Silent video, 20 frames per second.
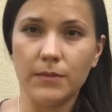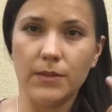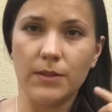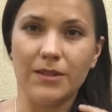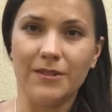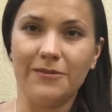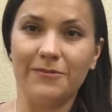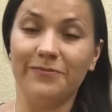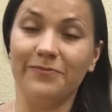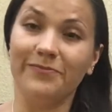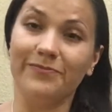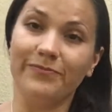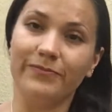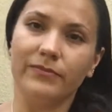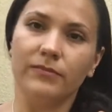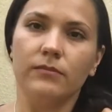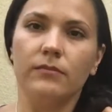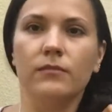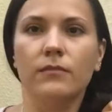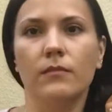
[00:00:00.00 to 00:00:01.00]
So,
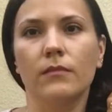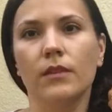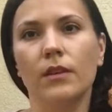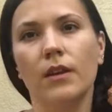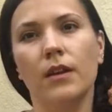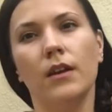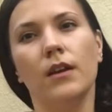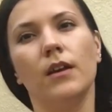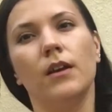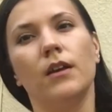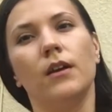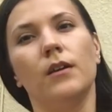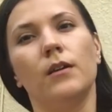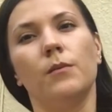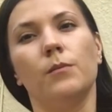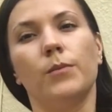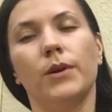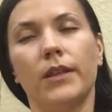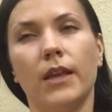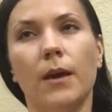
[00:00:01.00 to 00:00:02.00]

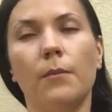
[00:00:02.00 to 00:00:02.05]
but